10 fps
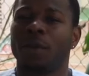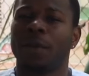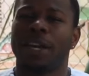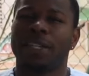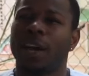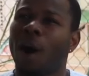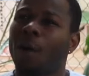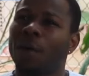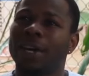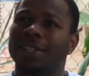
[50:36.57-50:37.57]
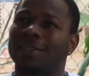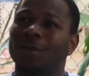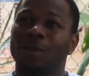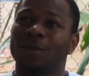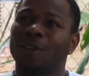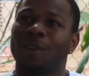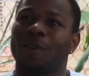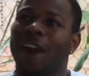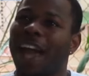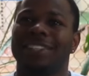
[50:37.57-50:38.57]
because they always know the
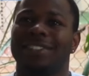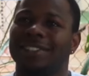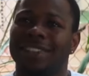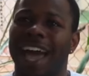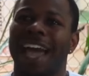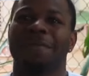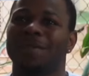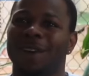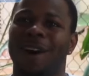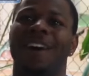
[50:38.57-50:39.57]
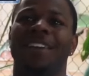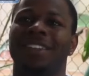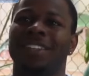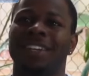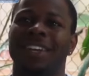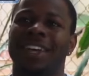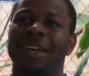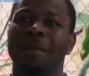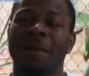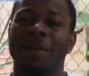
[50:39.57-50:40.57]
right time to call.
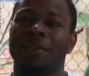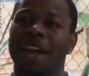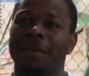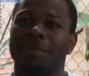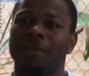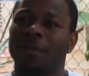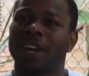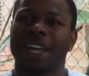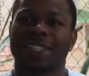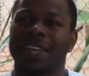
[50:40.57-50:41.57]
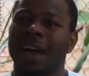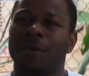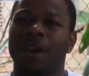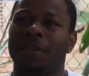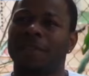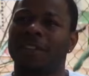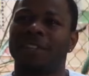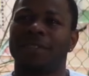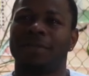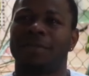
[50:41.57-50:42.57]
It may be right before an exam where I
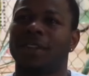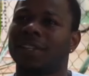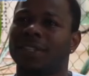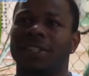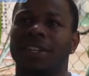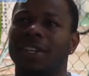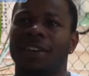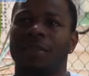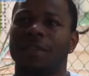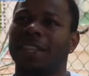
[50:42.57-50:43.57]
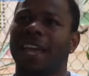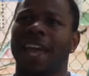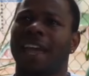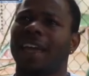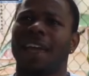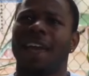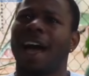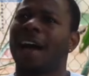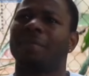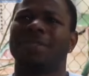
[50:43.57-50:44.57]
feel flustered, or feel like
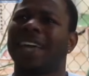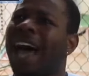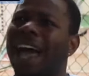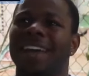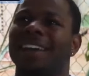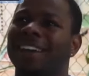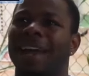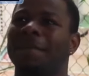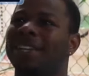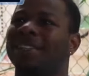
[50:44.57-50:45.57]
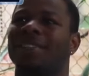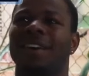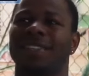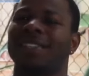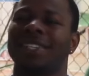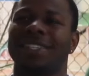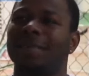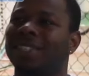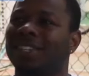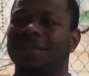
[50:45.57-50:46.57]
I'm tired, I'm exhausted, this
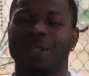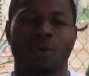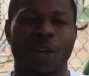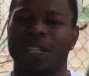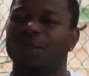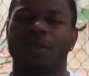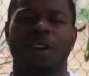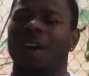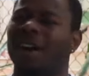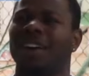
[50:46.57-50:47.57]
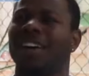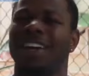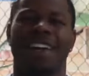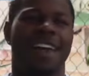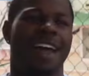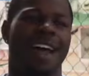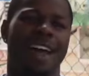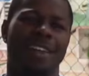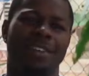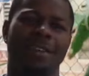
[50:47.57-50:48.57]
semester has been way too long.
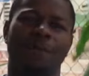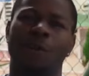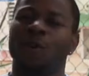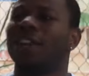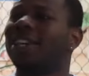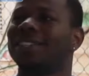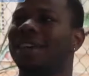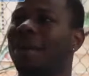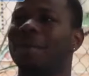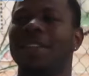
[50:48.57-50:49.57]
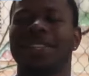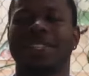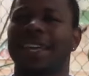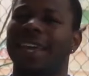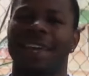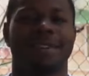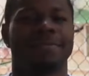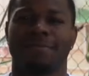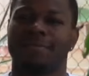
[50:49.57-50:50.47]
And the phone rings and my mother's just like, hey,